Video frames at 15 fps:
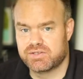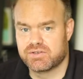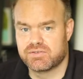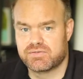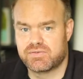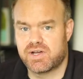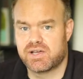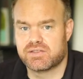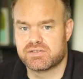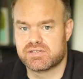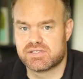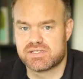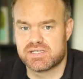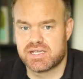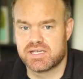your
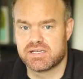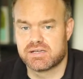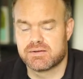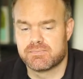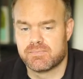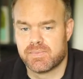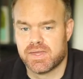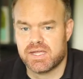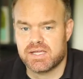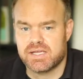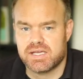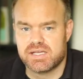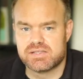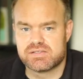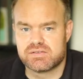father's sake."
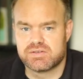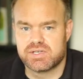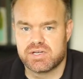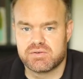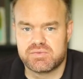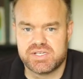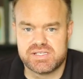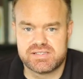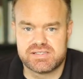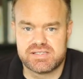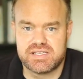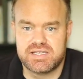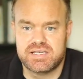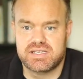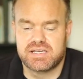And so here we
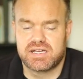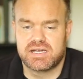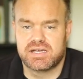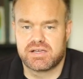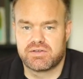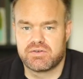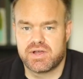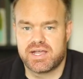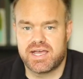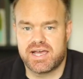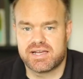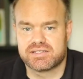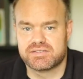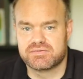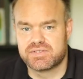see a great
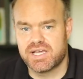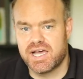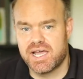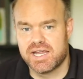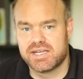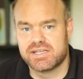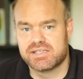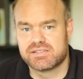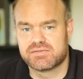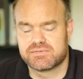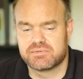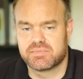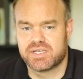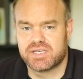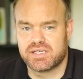act of kindness
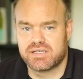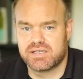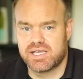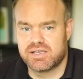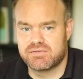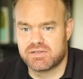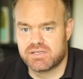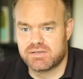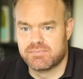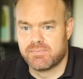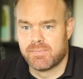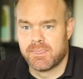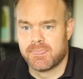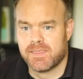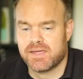from King David,
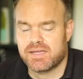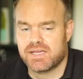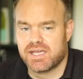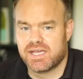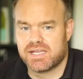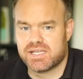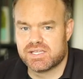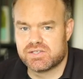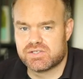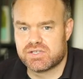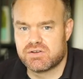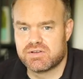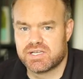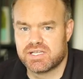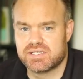and he's
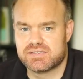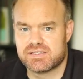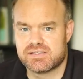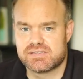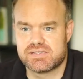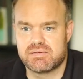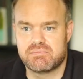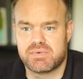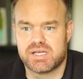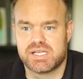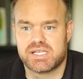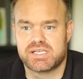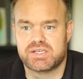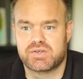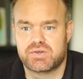showing it to
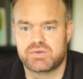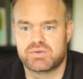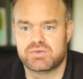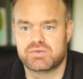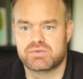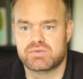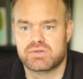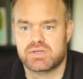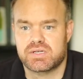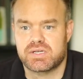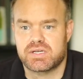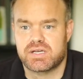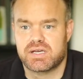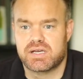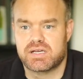somebody who,
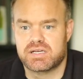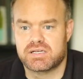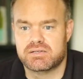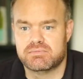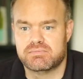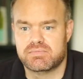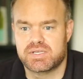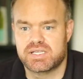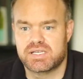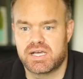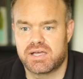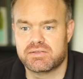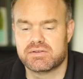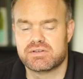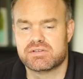um, in
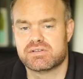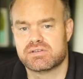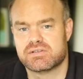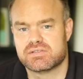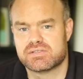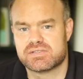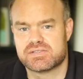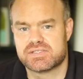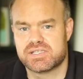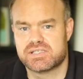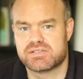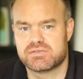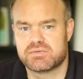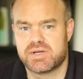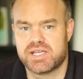other
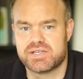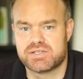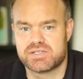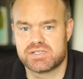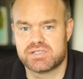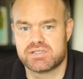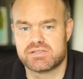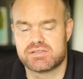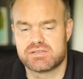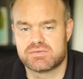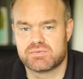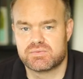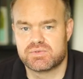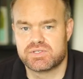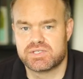situations,
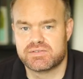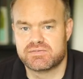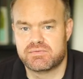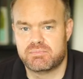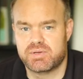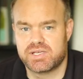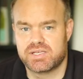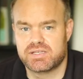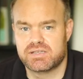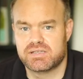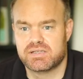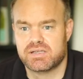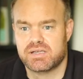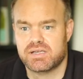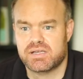would have been,